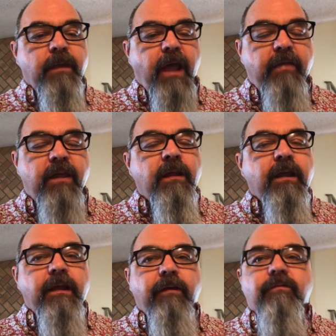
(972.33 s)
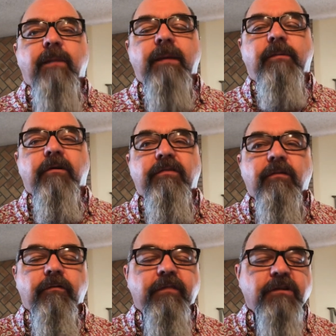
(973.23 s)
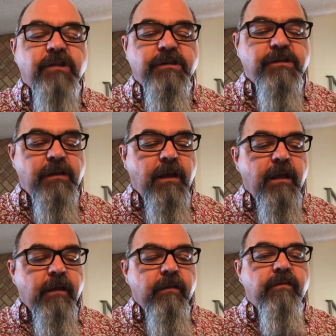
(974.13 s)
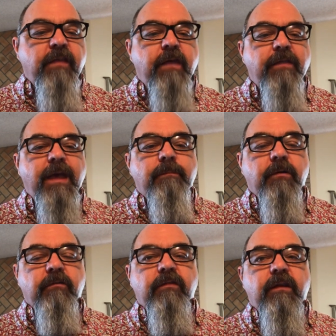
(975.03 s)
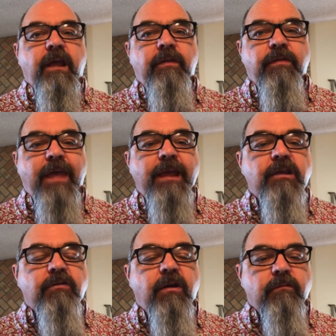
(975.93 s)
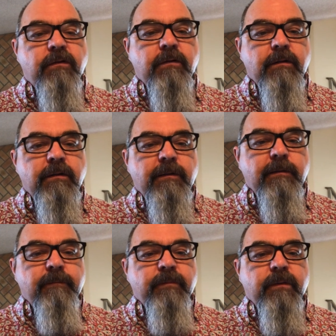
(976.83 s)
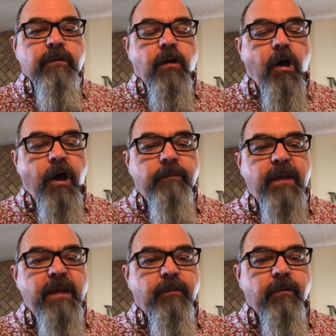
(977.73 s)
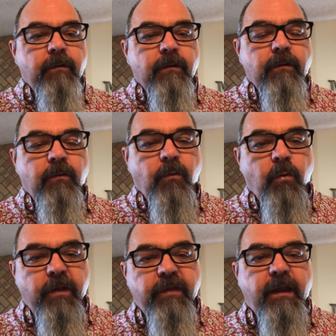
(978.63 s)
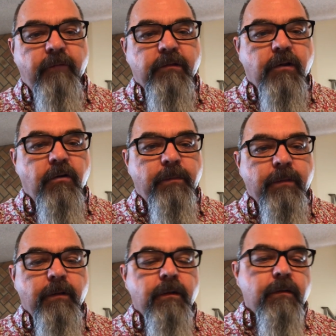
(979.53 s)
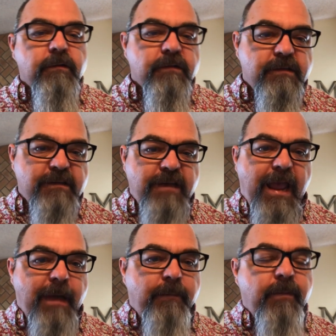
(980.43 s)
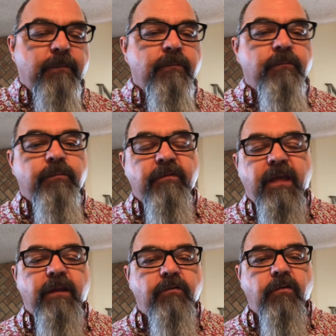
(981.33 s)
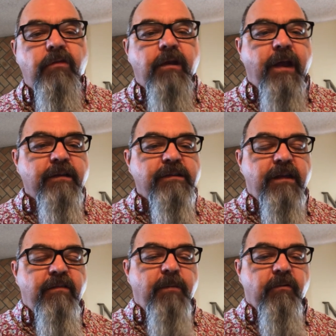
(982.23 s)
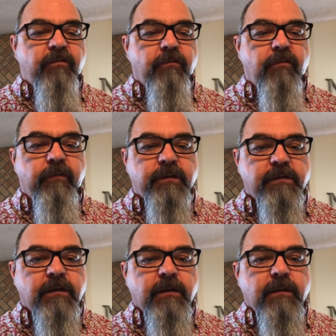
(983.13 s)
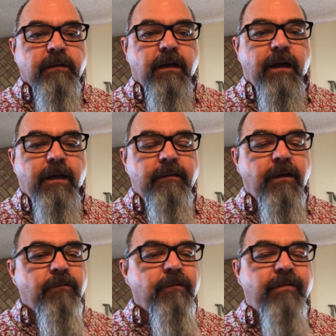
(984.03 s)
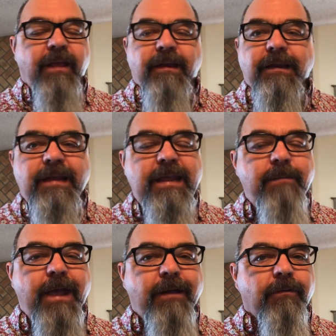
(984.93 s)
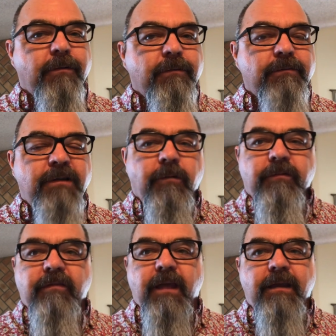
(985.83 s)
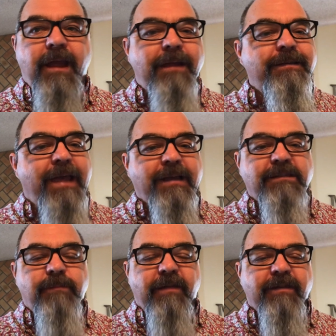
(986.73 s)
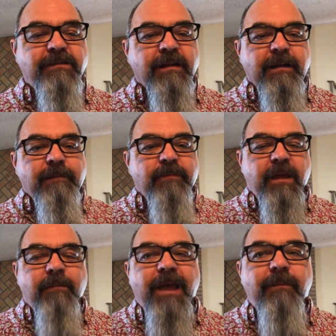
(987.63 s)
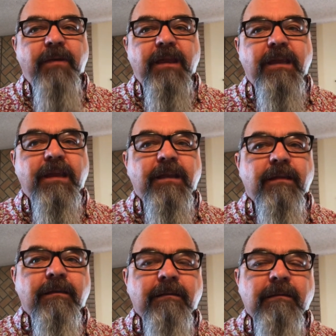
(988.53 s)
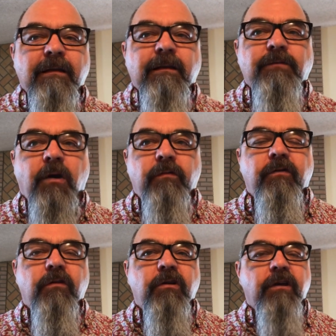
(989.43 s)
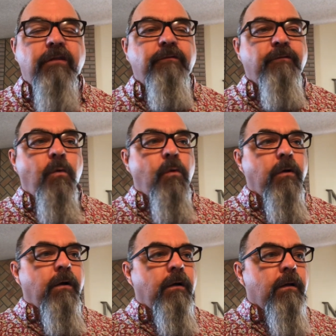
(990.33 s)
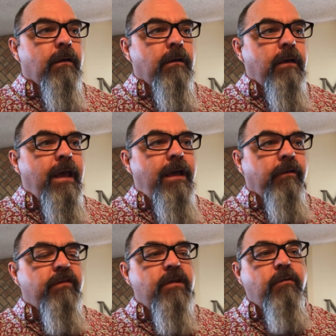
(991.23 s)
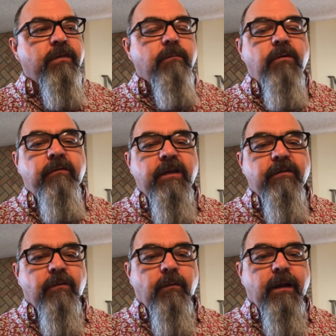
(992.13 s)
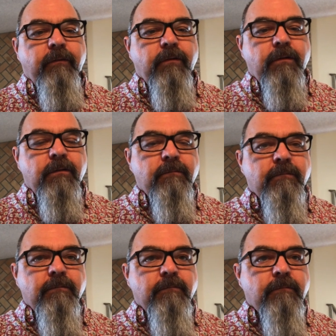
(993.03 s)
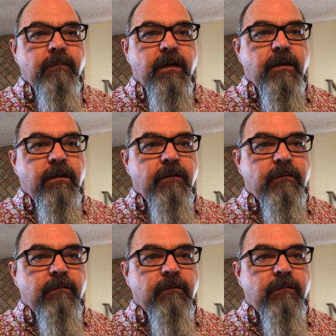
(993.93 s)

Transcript: And then here's my personal suggestion send that person a thank you note on paper with an envelope, stamp, send it through the United States Postal Service. Uh, don't send an email, don't send a text message. In my opinion, those are good for, hey, I'll see you at the movies or whatever in